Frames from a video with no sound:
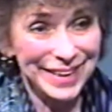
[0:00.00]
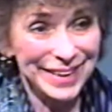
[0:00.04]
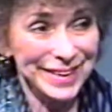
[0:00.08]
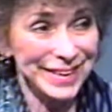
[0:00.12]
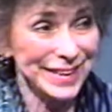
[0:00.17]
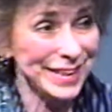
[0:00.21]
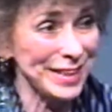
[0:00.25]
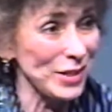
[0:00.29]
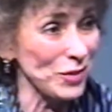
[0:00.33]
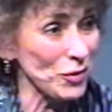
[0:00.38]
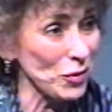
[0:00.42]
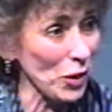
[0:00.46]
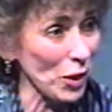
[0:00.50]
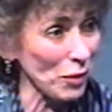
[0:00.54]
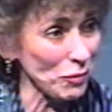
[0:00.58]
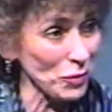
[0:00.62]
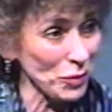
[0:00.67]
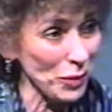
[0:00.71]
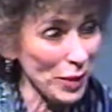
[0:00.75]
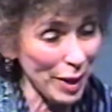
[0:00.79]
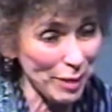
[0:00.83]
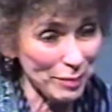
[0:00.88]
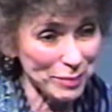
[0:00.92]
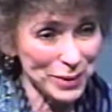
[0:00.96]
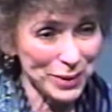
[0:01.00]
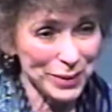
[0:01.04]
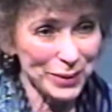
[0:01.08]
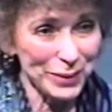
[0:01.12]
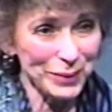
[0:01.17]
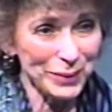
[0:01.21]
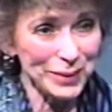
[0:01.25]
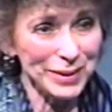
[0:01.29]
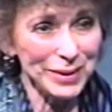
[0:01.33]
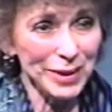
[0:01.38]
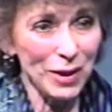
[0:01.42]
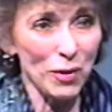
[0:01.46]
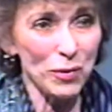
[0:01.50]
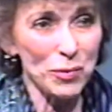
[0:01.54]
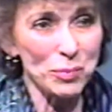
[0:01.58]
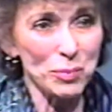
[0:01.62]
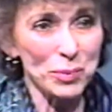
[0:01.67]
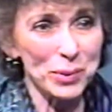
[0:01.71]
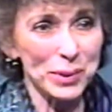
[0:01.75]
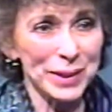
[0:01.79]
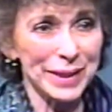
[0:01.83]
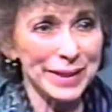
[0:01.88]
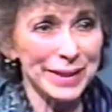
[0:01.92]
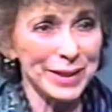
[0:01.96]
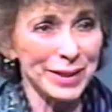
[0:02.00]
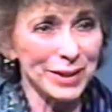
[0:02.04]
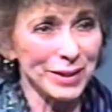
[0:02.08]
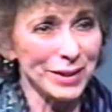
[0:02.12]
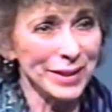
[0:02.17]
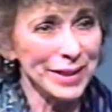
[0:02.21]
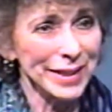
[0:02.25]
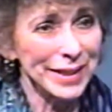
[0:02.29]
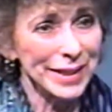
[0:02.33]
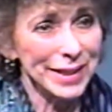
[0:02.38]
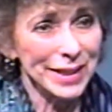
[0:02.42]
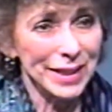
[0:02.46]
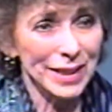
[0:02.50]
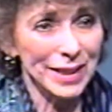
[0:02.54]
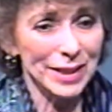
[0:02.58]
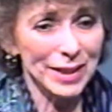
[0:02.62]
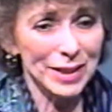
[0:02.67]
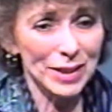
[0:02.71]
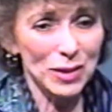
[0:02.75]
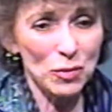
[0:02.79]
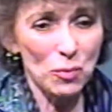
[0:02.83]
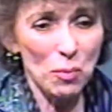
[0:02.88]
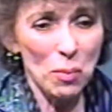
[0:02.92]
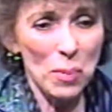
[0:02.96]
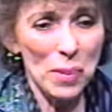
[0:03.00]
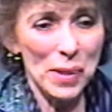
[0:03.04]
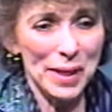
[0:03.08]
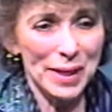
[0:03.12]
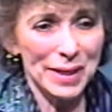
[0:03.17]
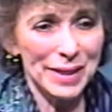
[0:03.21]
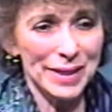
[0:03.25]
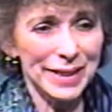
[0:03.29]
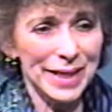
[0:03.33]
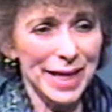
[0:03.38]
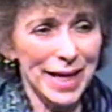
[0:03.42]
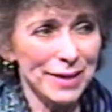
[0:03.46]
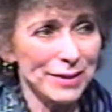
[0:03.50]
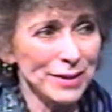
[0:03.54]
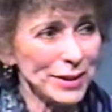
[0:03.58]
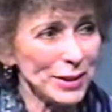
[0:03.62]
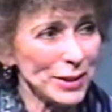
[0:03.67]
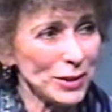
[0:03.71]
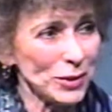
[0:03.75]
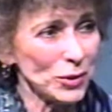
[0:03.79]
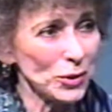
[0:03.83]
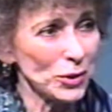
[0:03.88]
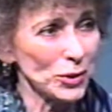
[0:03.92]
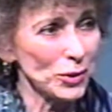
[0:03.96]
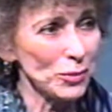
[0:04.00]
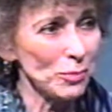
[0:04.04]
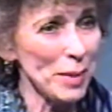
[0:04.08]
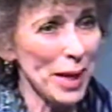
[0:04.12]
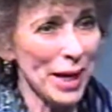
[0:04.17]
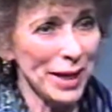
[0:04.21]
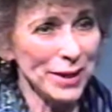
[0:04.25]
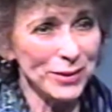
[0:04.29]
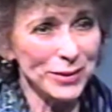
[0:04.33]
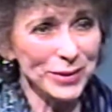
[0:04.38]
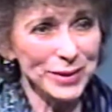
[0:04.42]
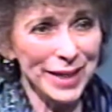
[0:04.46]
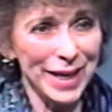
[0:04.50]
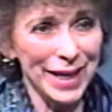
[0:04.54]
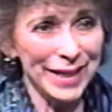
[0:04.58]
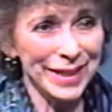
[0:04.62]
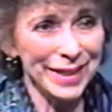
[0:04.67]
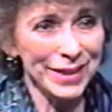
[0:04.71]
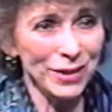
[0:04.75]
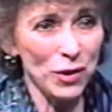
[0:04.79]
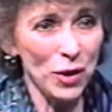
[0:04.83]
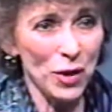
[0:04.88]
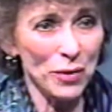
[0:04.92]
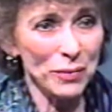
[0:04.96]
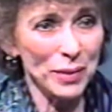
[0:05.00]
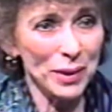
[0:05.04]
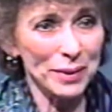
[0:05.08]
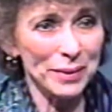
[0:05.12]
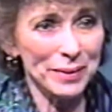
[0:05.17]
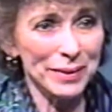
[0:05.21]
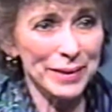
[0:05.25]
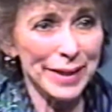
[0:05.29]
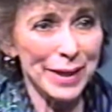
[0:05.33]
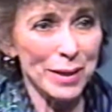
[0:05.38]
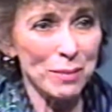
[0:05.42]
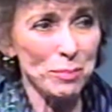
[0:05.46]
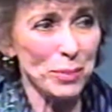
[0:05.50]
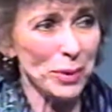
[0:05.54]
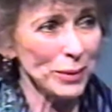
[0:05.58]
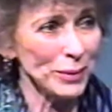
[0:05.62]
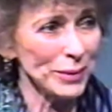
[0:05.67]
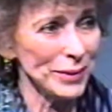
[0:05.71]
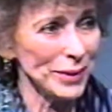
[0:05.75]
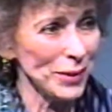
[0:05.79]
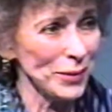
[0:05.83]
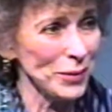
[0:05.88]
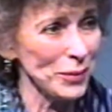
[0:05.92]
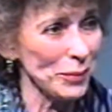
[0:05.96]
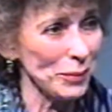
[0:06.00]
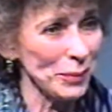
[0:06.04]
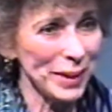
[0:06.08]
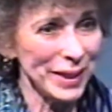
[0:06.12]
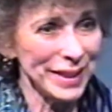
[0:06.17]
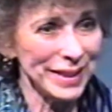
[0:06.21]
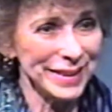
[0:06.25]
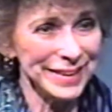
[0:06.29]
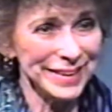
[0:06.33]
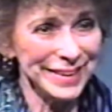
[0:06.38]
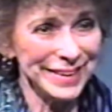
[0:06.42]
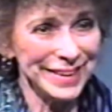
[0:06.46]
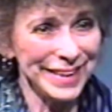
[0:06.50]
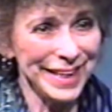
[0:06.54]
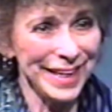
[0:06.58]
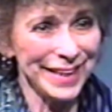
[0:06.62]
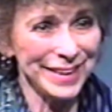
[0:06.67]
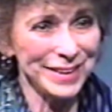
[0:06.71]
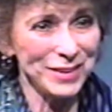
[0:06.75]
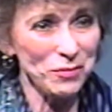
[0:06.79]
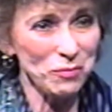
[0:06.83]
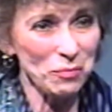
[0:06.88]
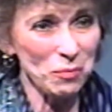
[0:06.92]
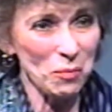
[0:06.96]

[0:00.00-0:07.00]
Did either of you happen to notice all the pretty little um, Catholic church banners hanging on the lampposts on your way into town?